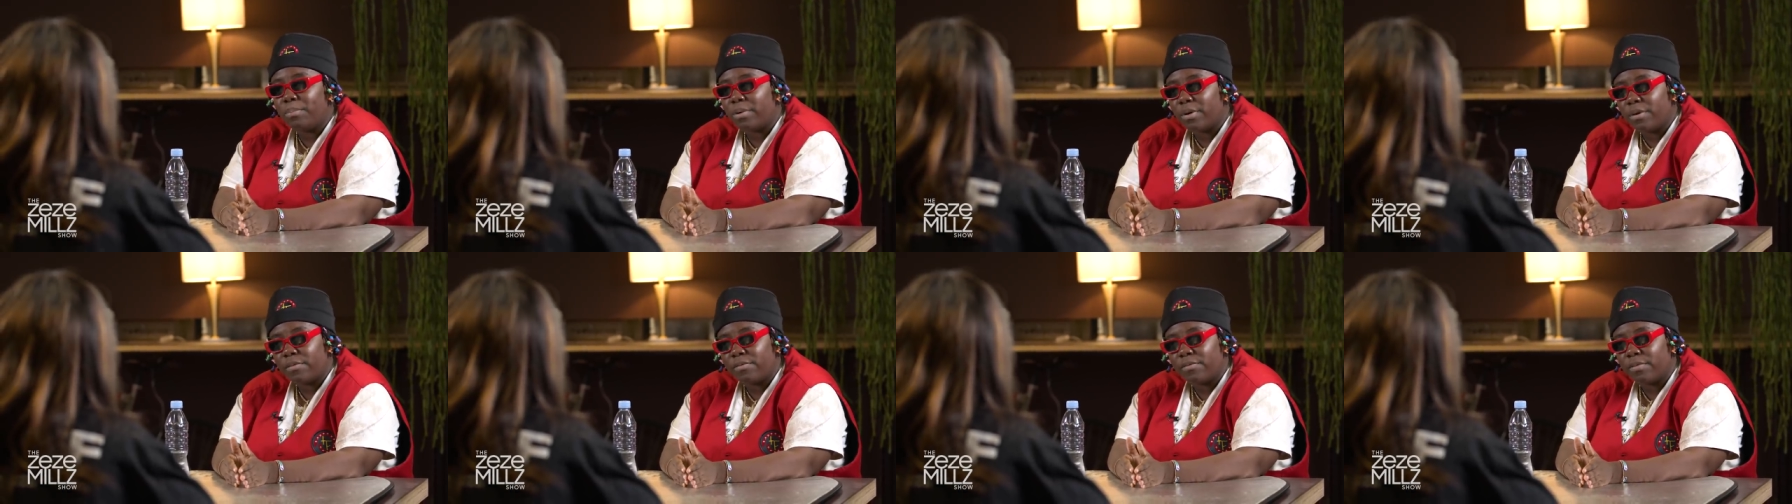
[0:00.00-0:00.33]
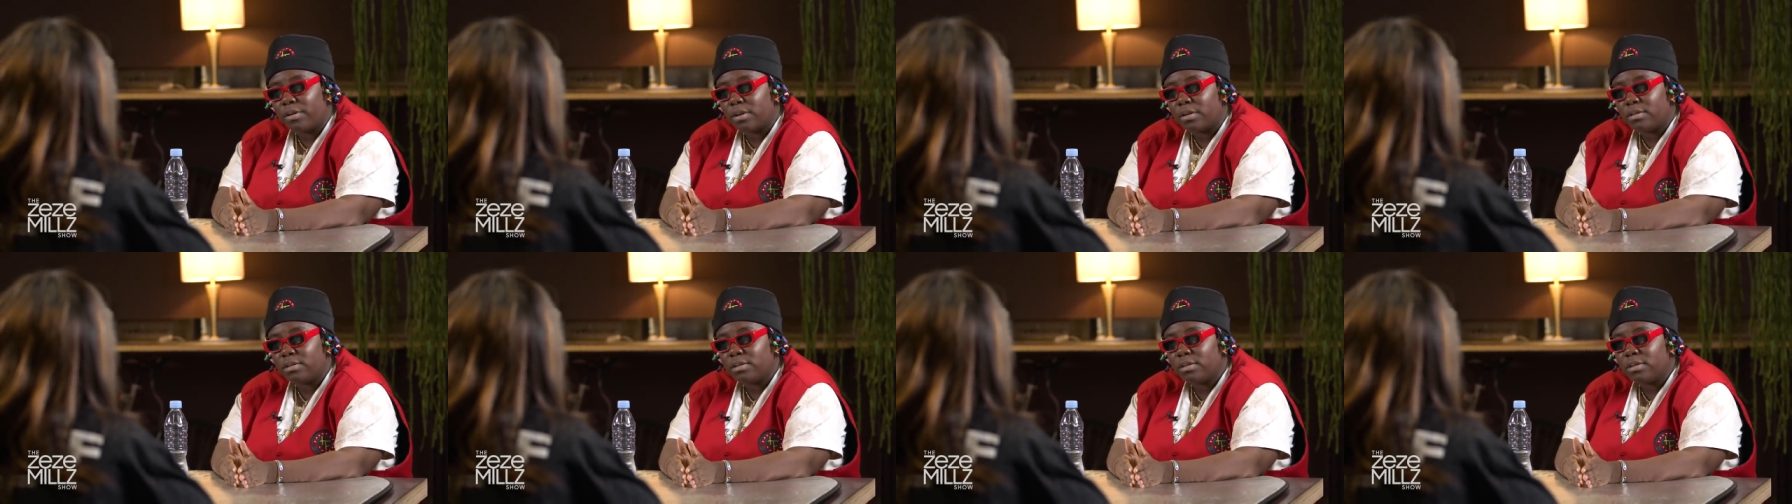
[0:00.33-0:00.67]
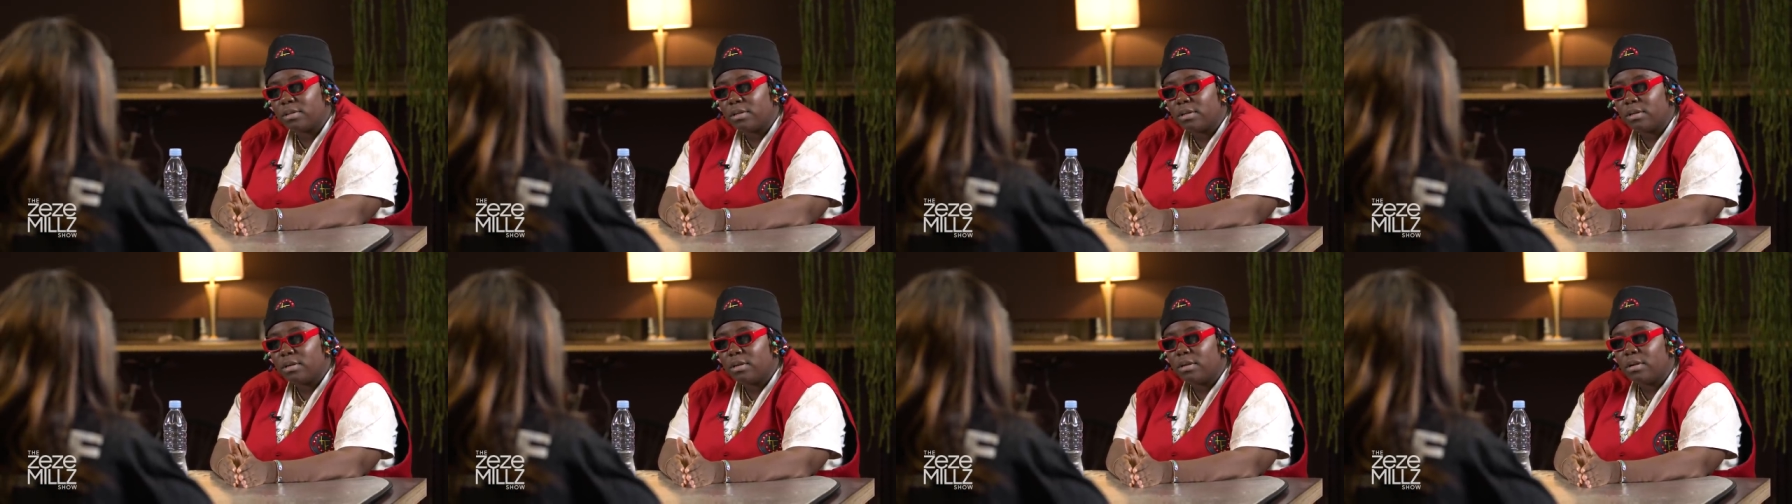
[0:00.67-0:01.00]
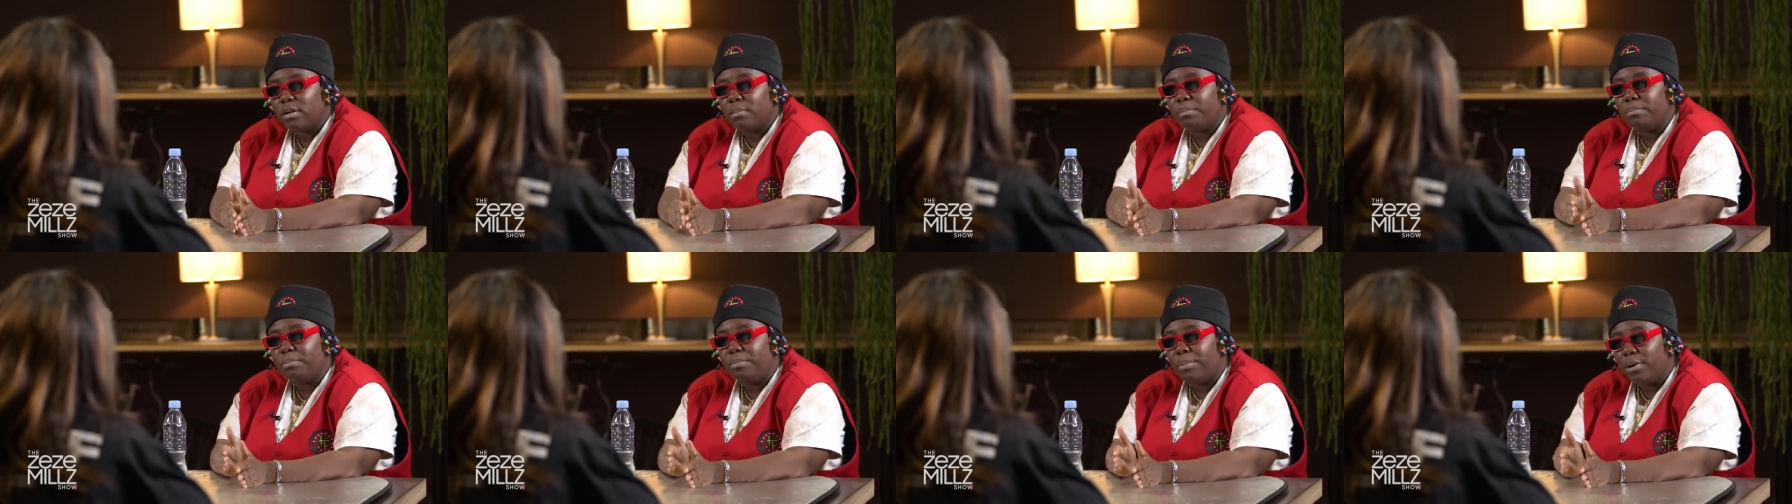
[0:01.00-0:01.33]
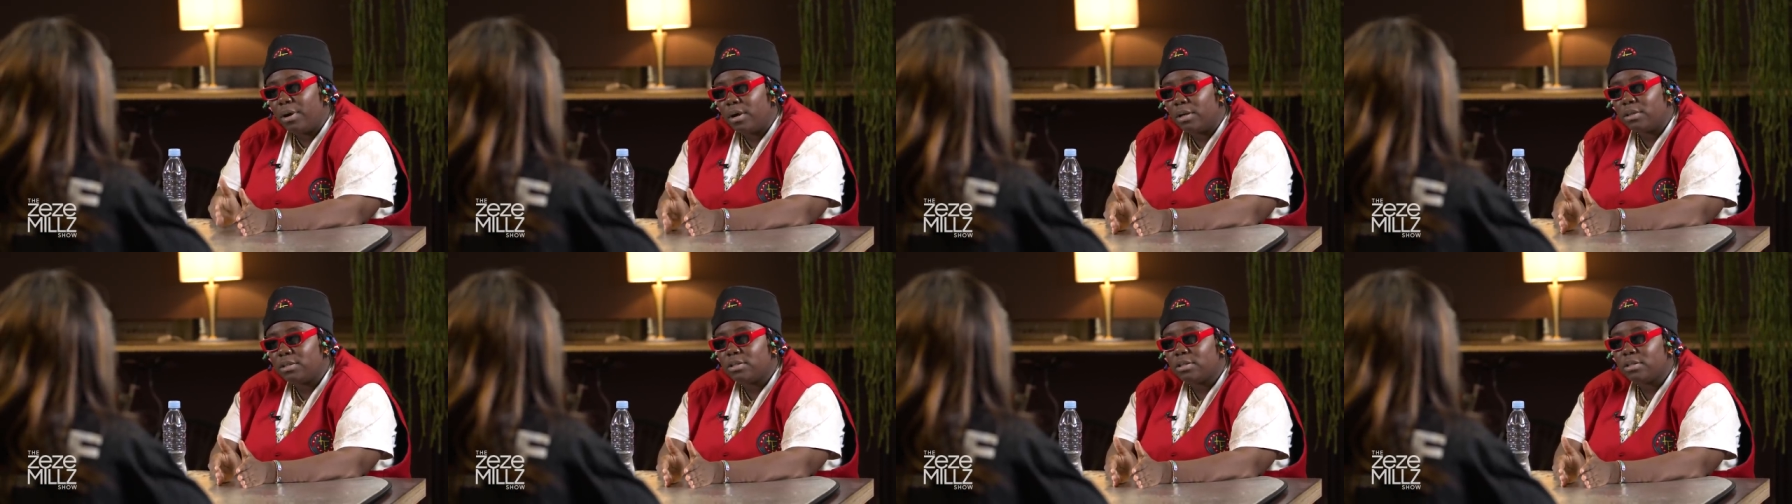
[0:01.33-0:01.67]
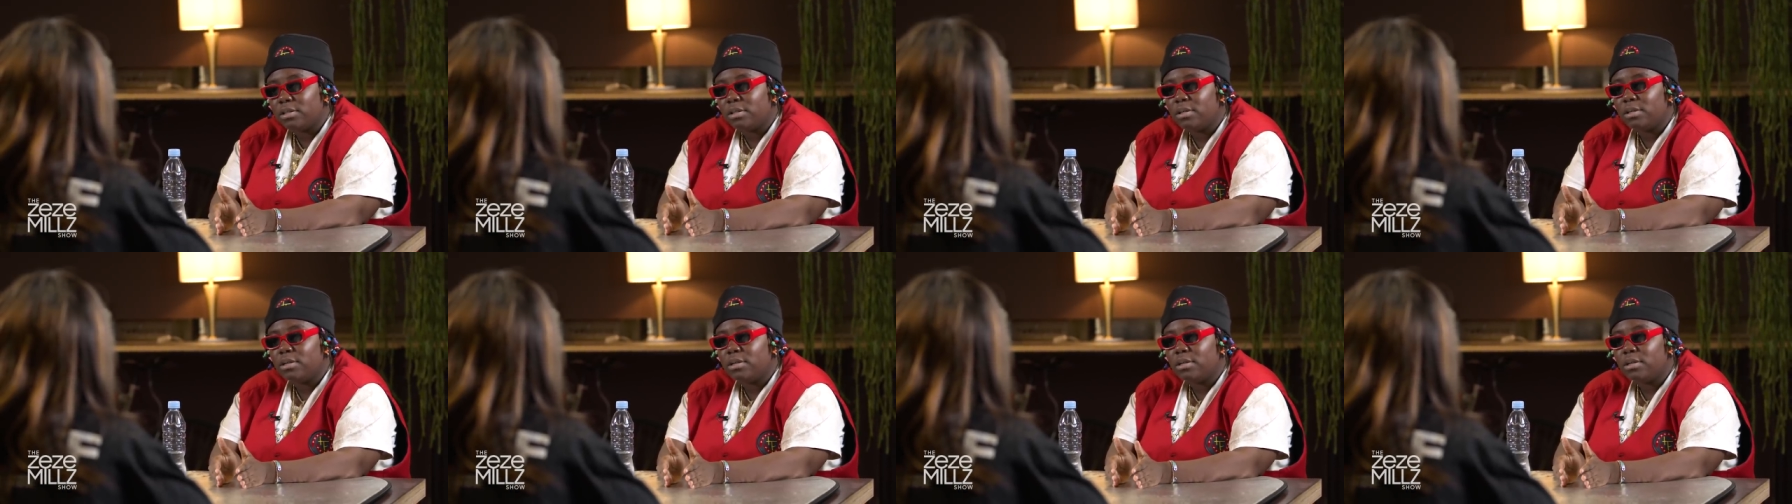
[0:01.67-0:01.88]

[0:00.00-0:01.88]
perfect, but